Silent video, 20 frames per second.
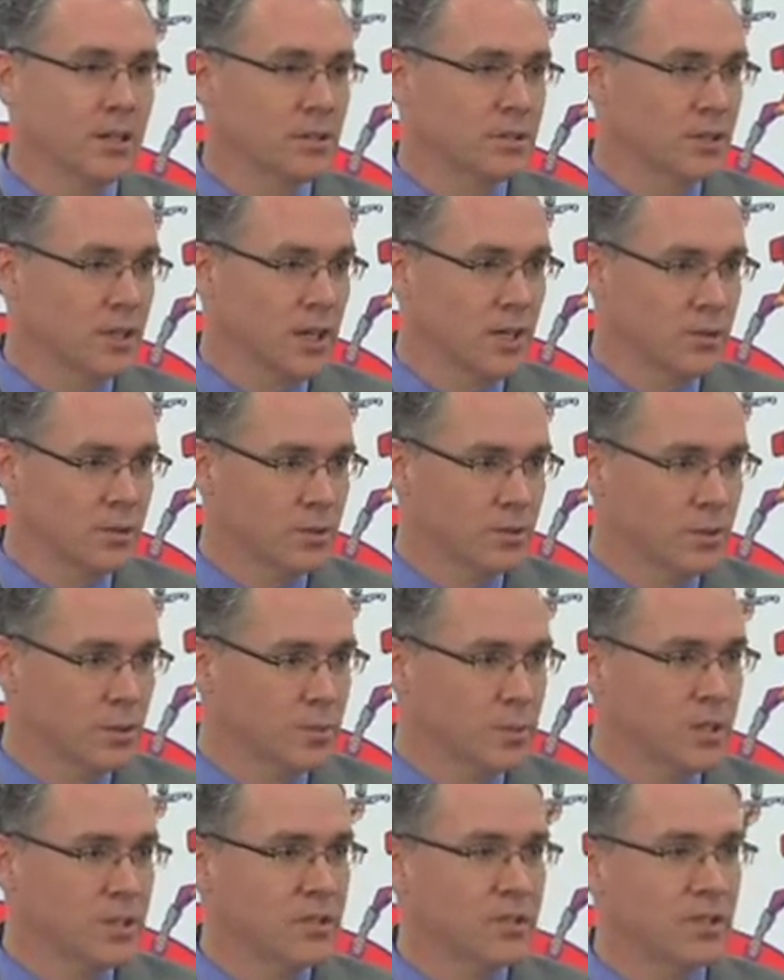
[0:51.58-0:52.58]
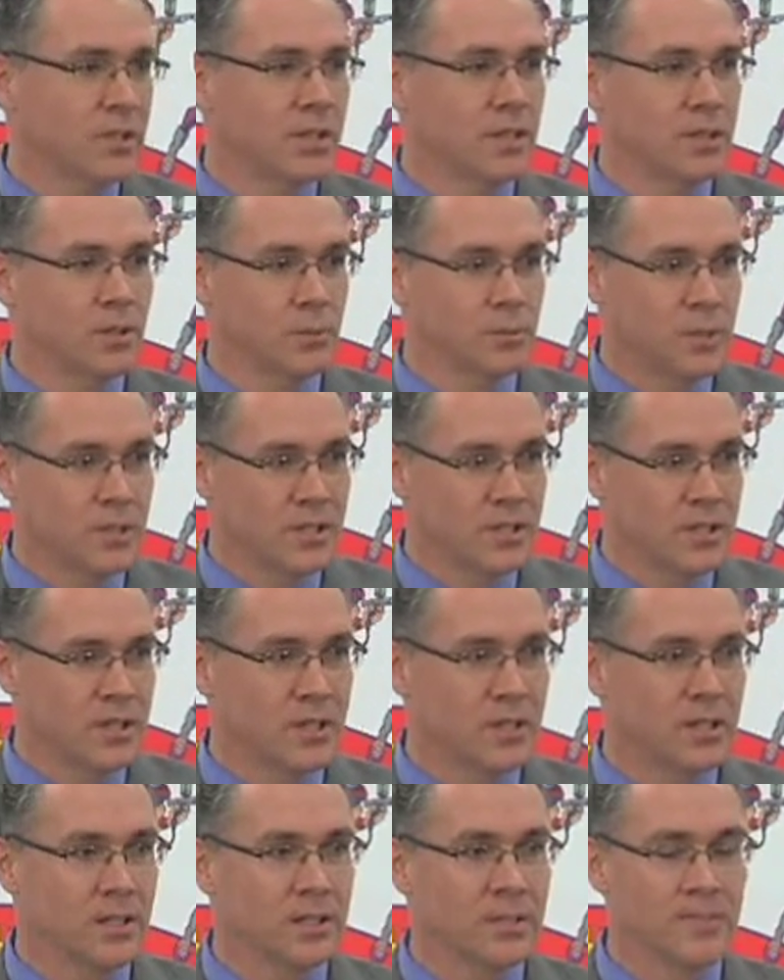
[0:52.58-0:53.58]
childhood
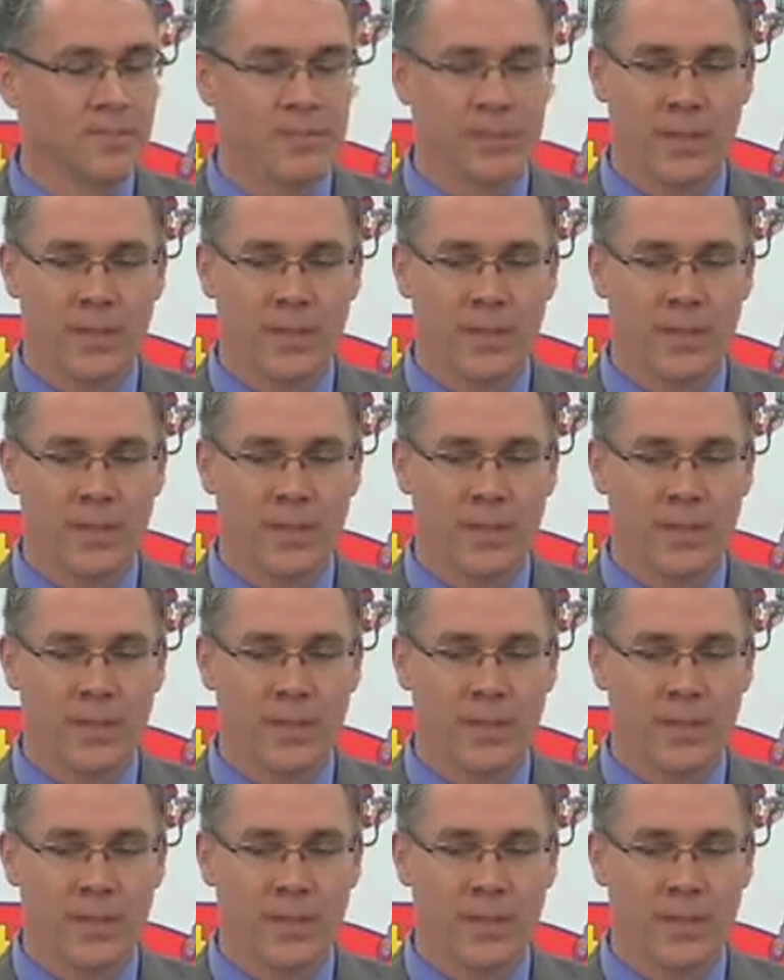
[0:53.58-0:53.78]
obesity,